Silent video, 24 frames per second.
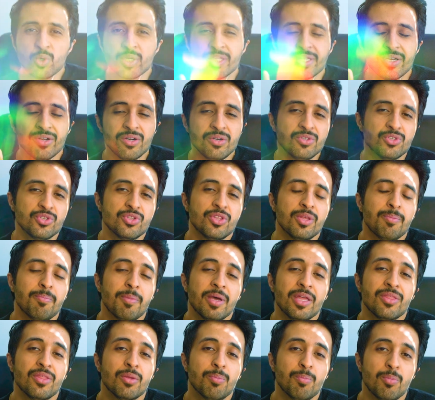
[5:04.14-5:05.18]
what hurts the
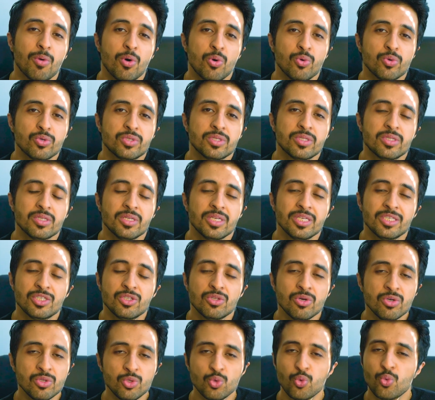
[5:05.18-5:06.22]
man the most is
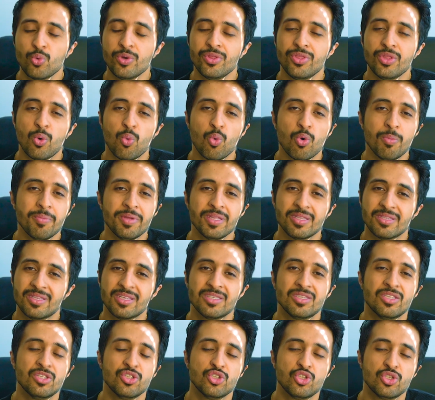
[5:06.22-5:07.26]
not when the woman
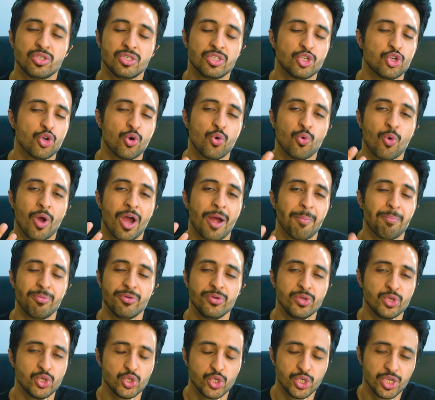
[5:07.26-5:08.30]
doesn't show
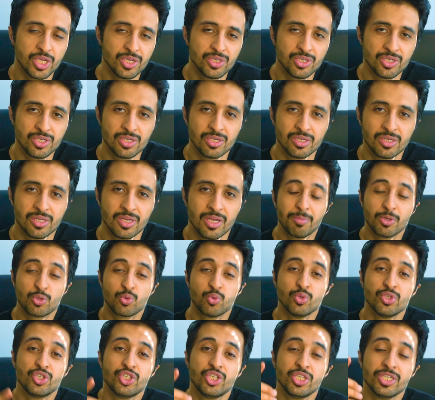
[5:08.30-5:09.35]
appreciation, but
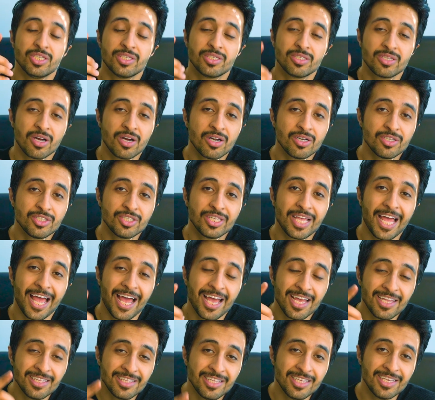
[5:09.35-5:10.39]
when she starts
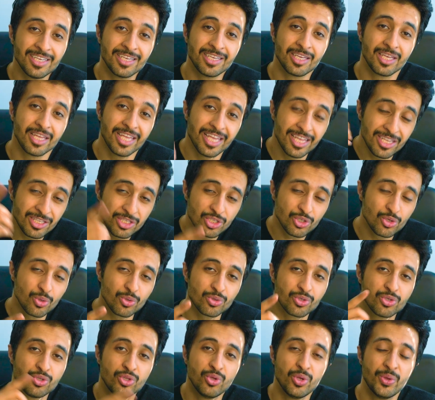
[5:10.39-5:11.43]
adding
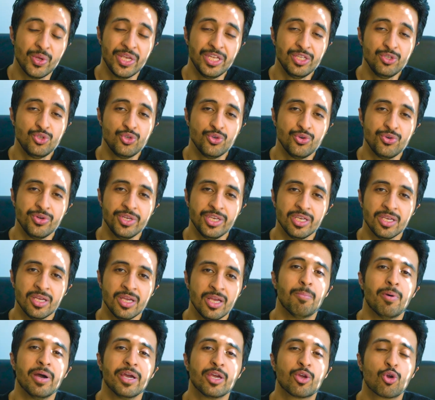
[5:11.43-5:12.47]
insult to injury
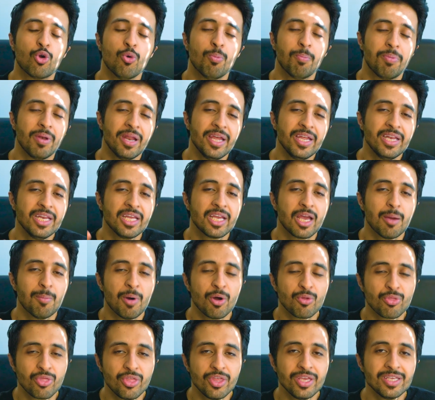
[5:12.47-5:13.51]
by complaining
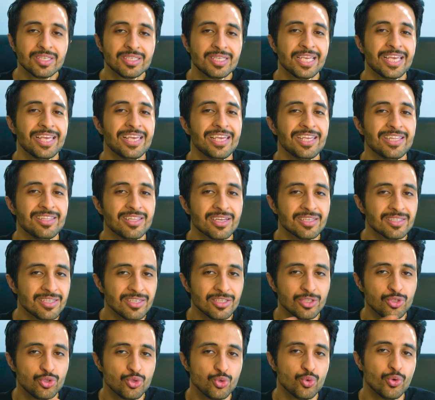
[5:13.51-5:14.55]
about things he
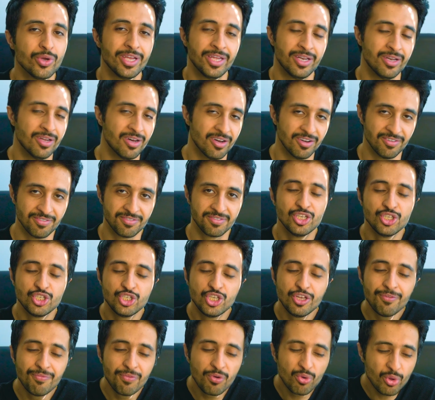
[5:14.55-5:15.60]
doesn't do enough.
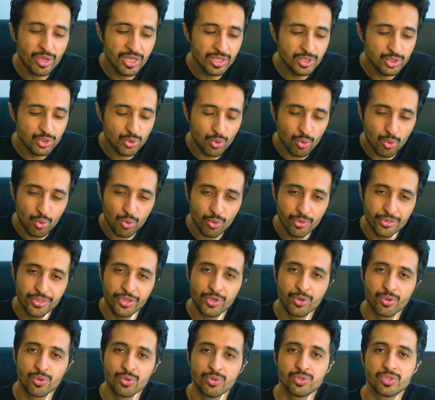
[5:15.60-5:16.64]
She forgets all the
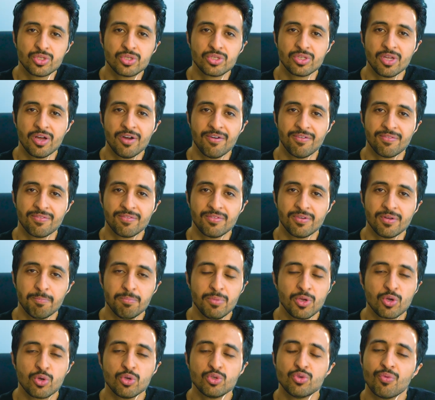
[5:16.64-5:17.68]
good stuff
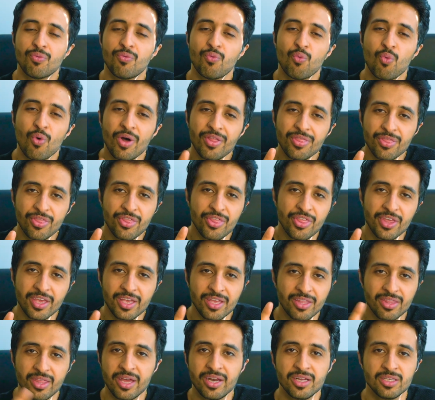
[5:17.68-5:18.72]
because of one
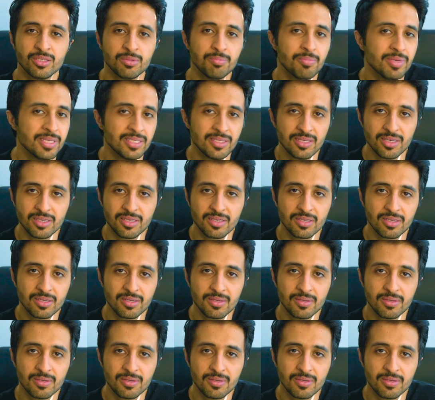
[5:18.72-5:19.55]
thing that is missing.